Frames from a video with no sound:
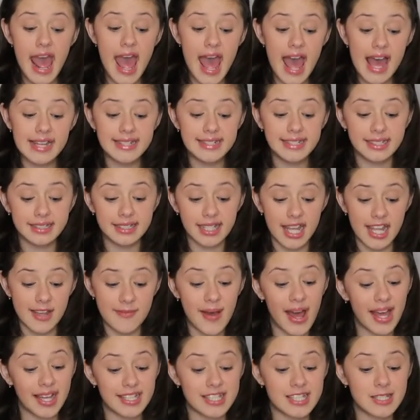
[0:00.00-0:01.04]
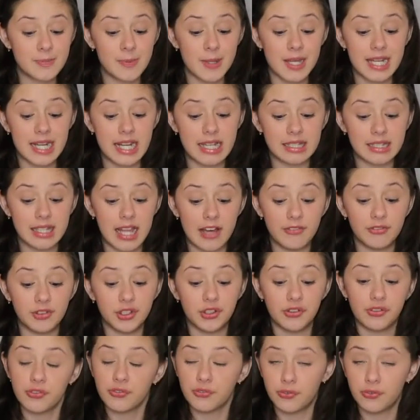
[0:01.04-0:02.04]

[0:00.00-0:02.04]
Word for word: and a layback spin level